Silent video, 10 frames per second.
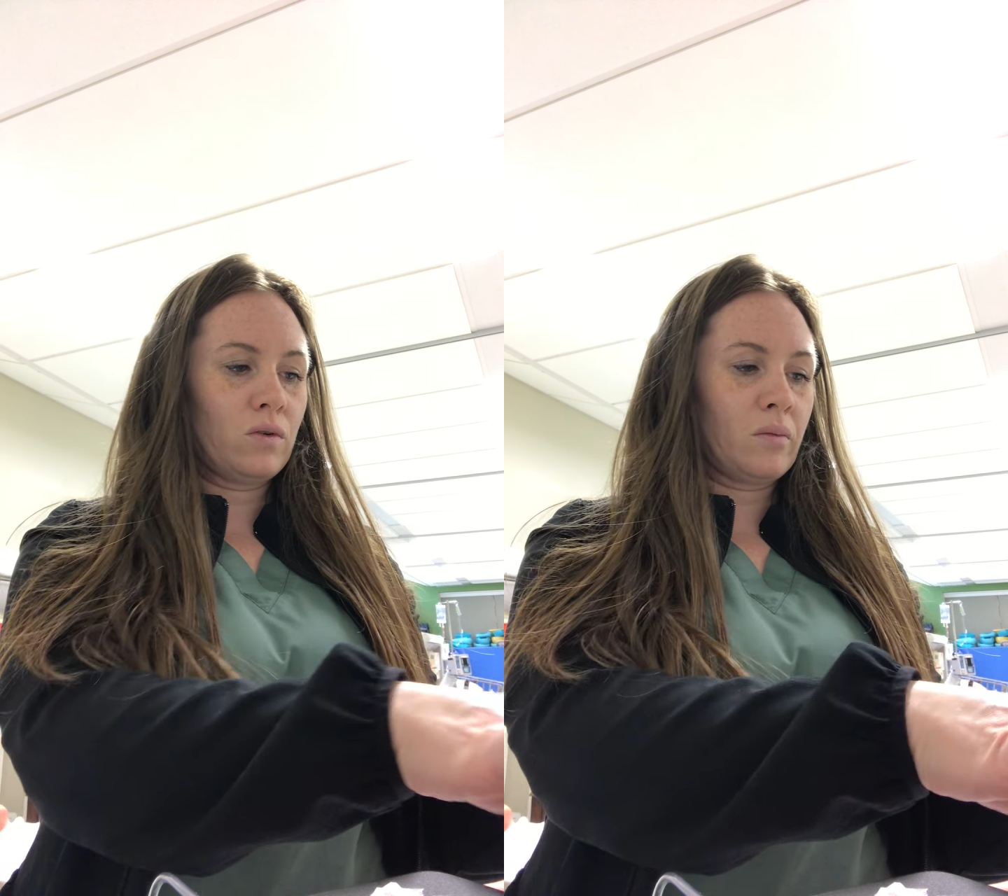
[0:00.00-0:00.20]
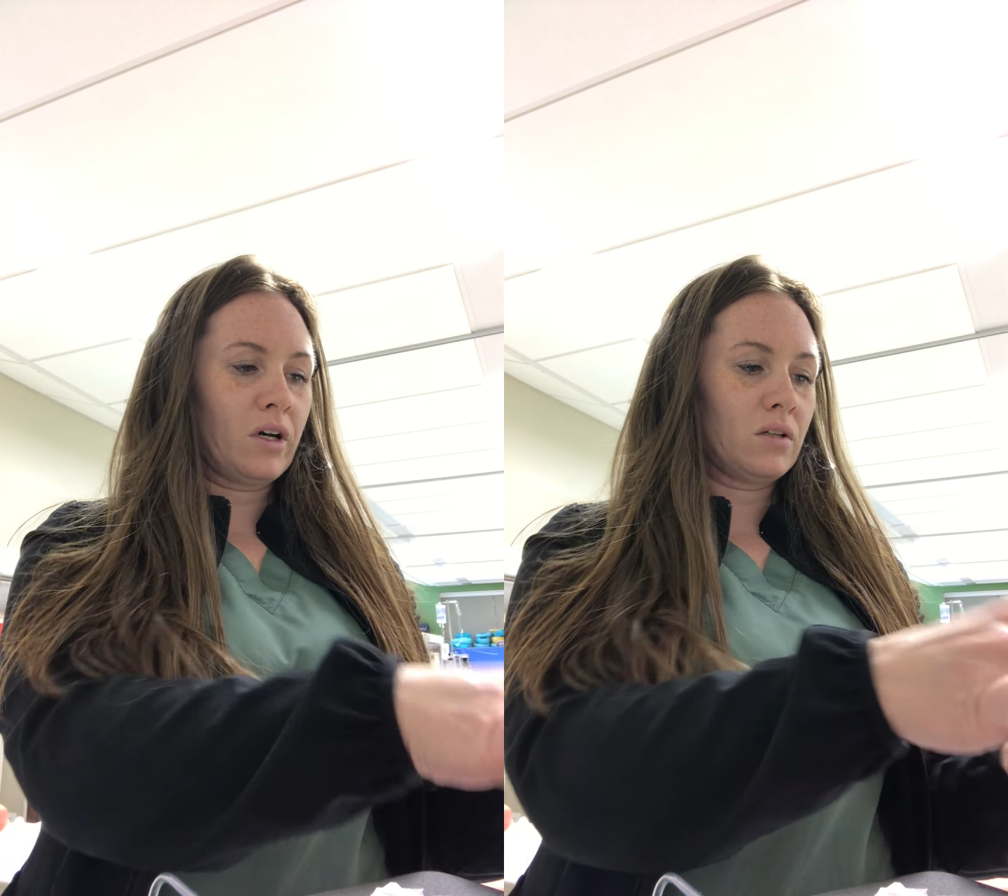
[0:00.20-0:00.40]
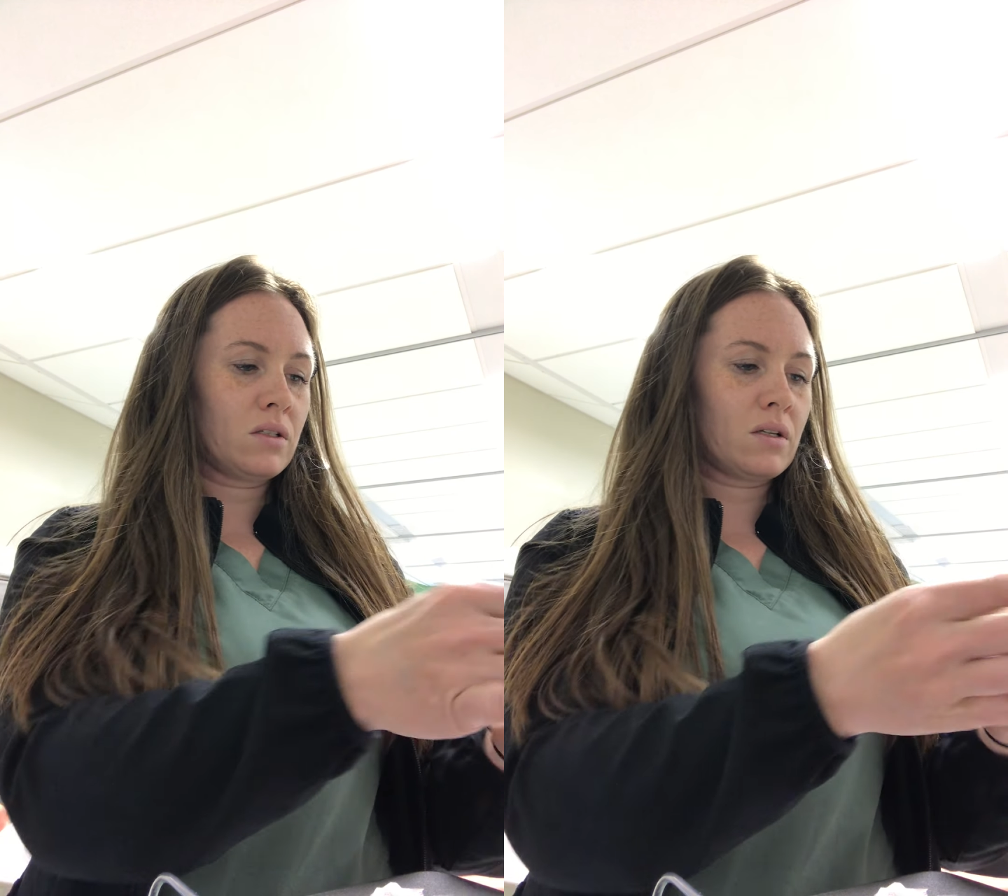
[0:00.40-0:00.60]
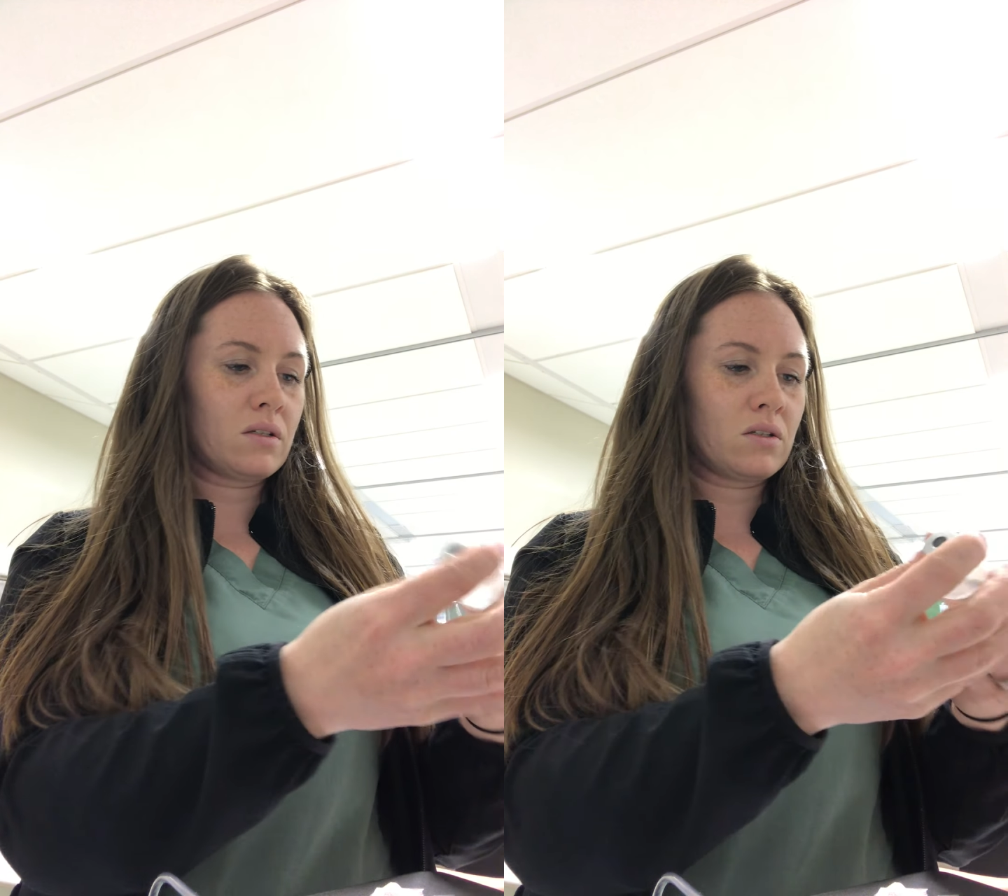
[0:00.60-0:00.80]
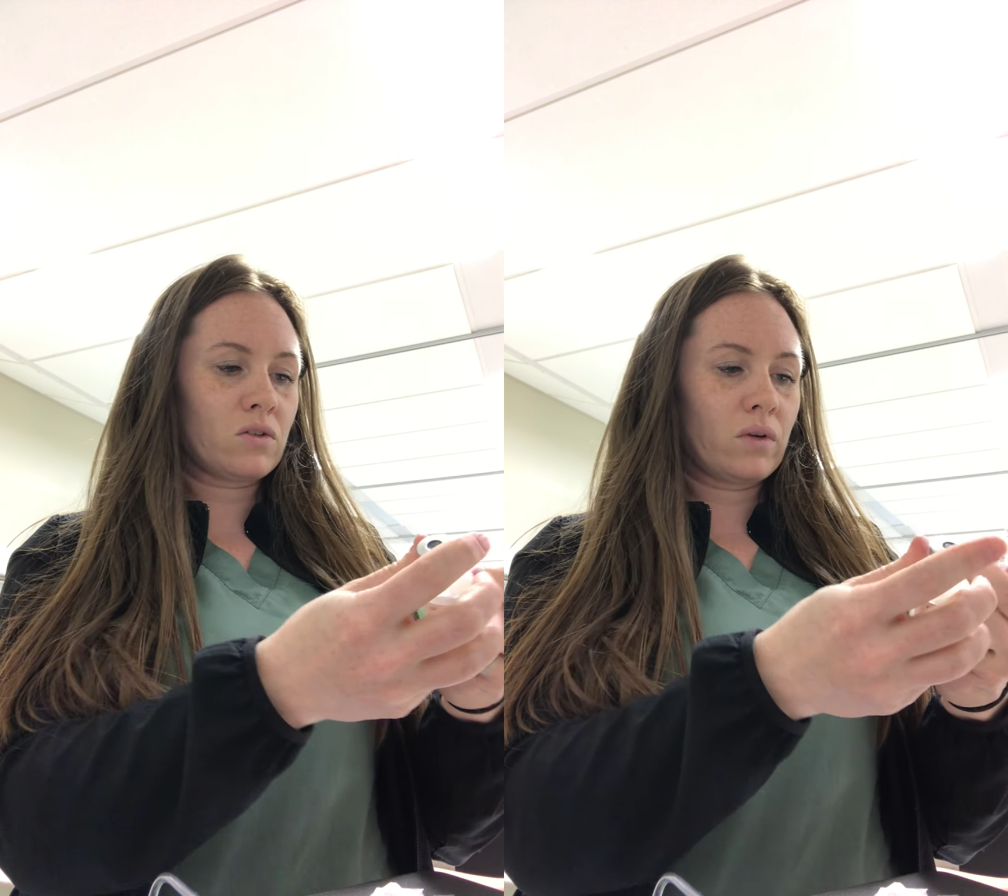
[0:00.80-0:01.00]
mLs
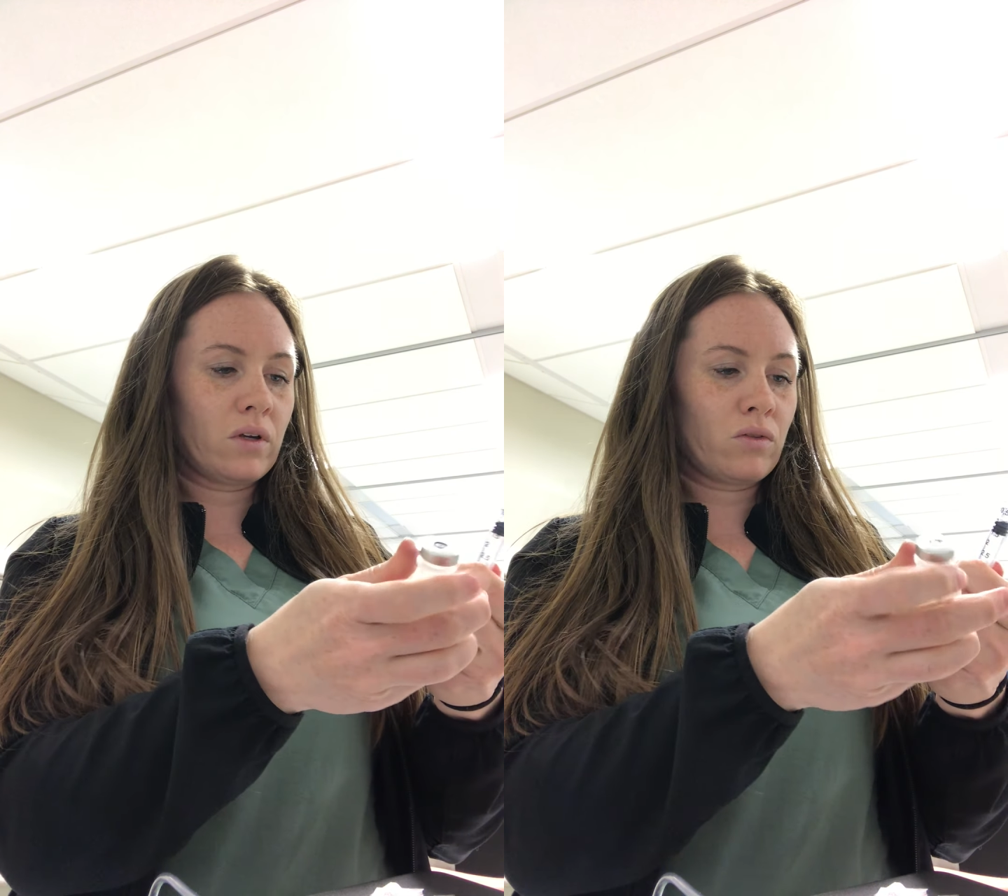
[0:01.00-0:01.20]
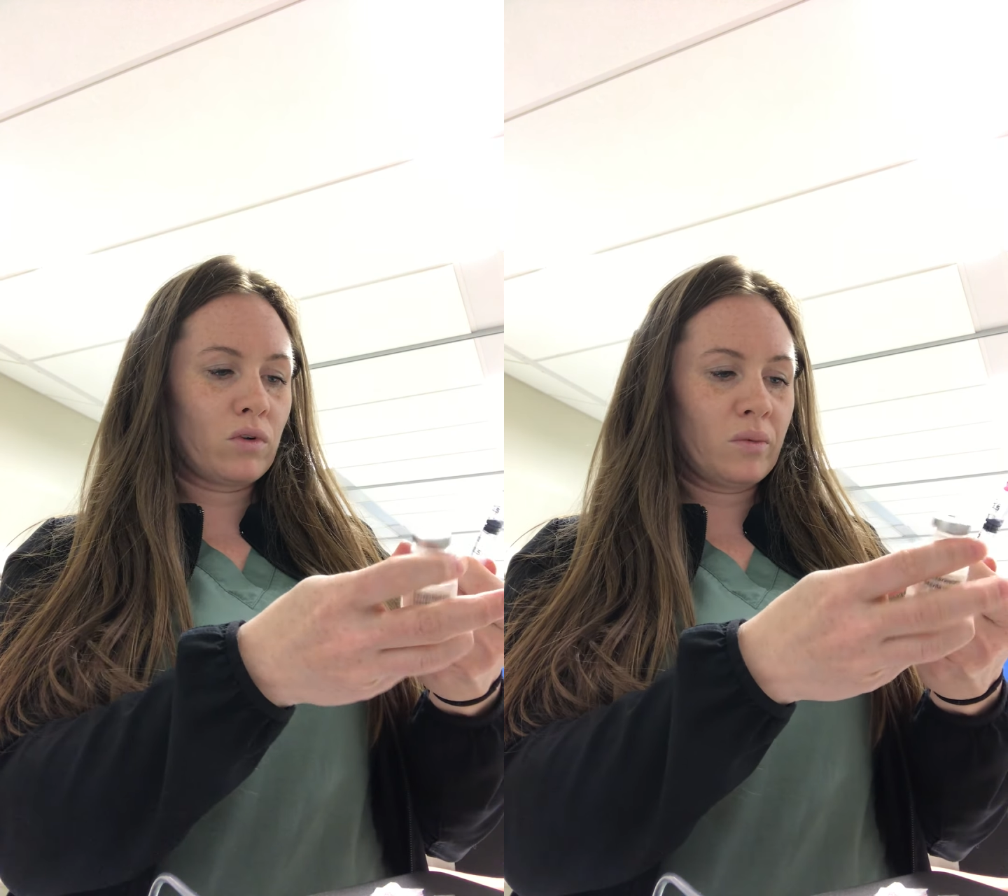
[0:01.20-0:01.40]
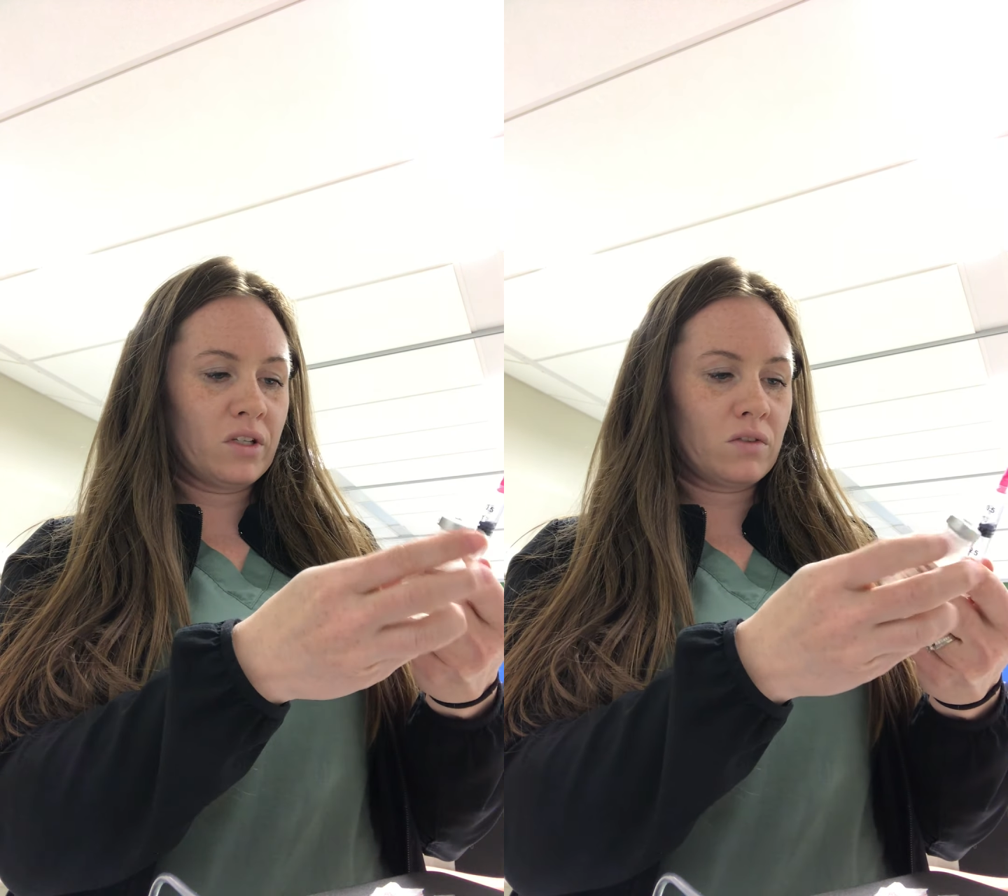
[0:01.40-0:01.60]
because this is only a 3 ml